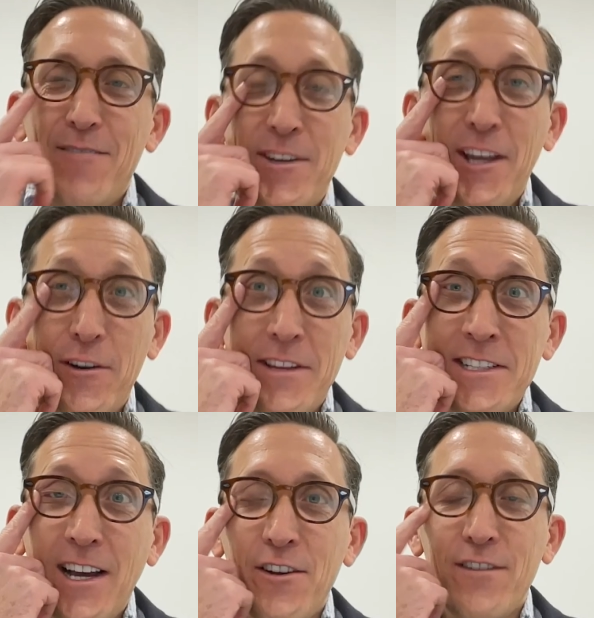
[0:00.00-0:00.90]
Hearing the
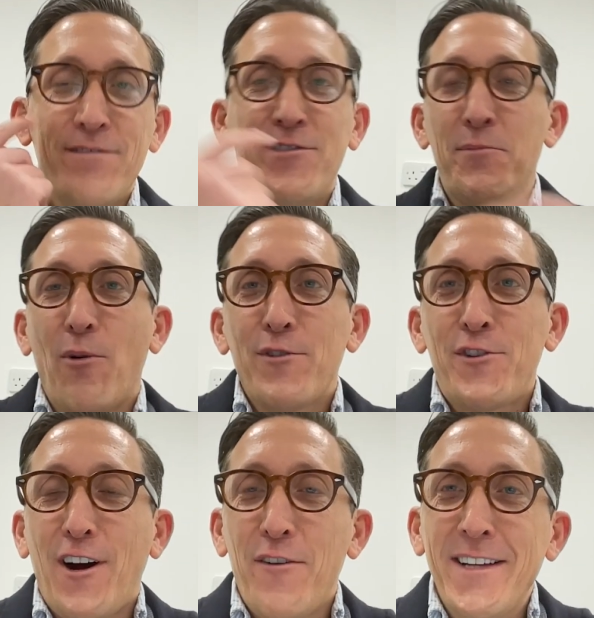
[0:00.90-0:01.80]
sound of sports
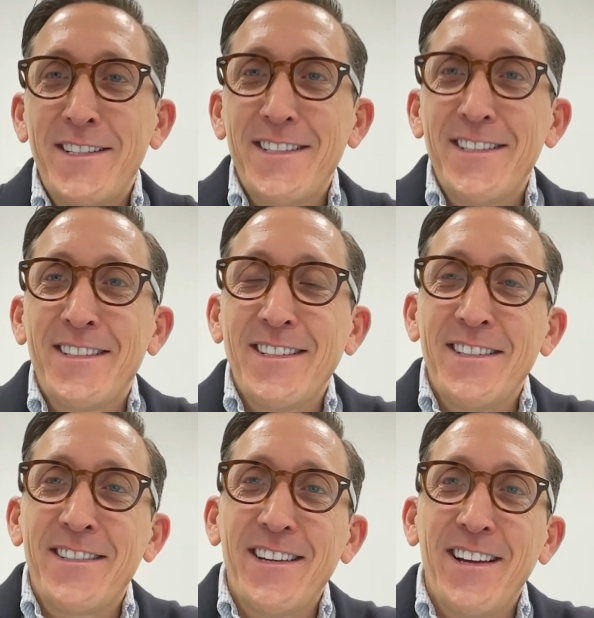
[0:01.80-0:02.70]
car races,
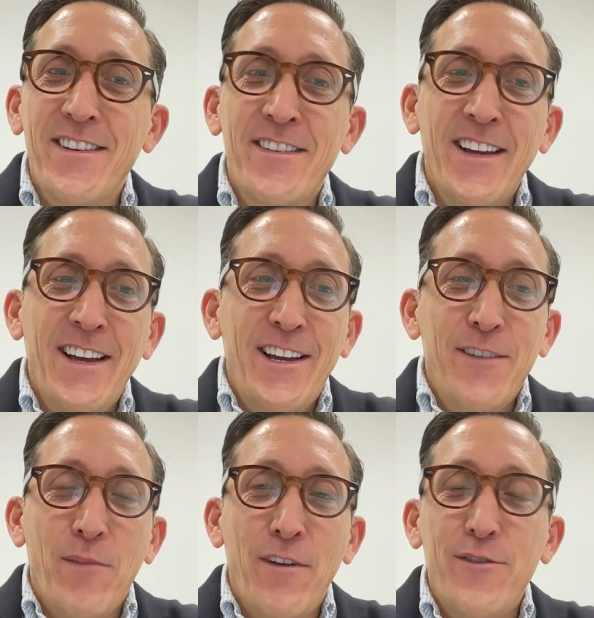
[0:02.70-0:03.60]
and
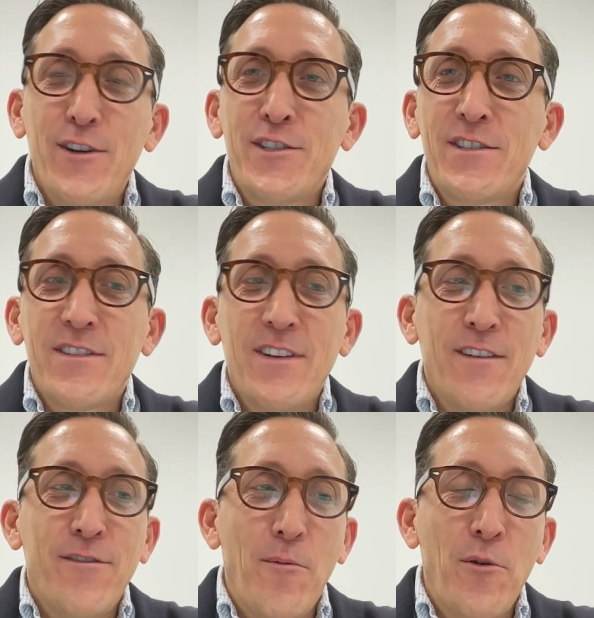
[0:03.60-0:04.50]
my first
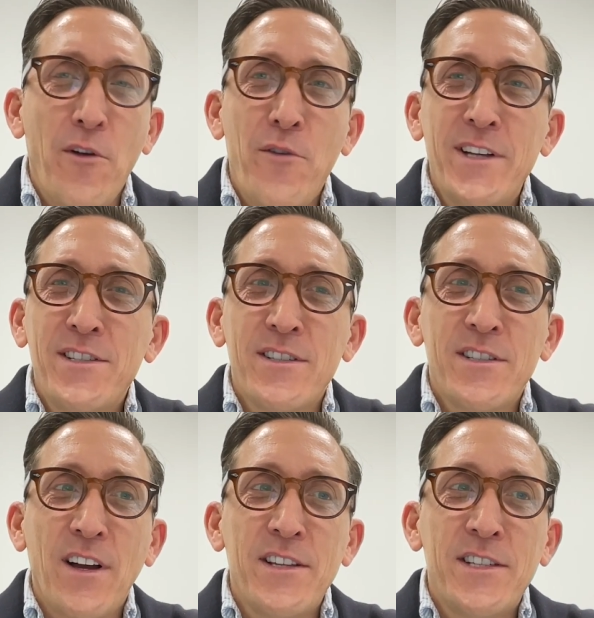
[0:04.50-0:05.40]
Formula One race
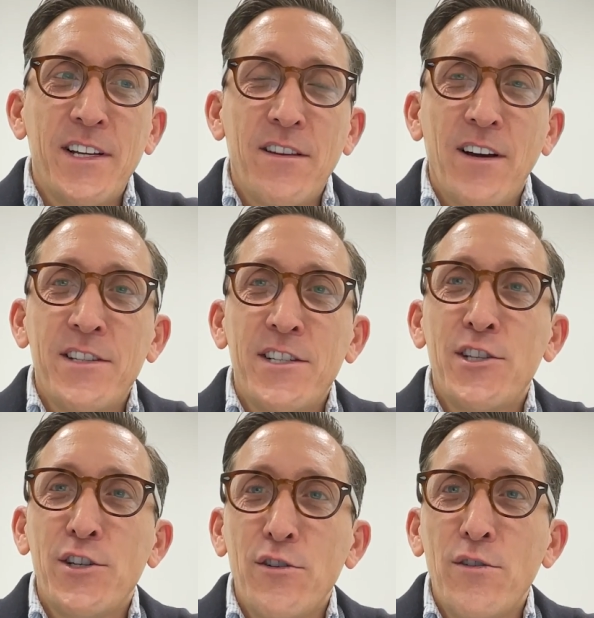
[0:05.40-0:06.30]
is
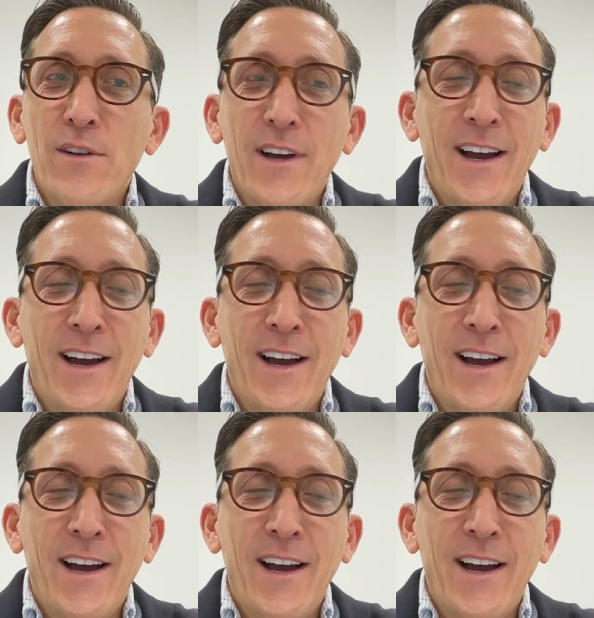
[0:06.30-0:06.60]
1992,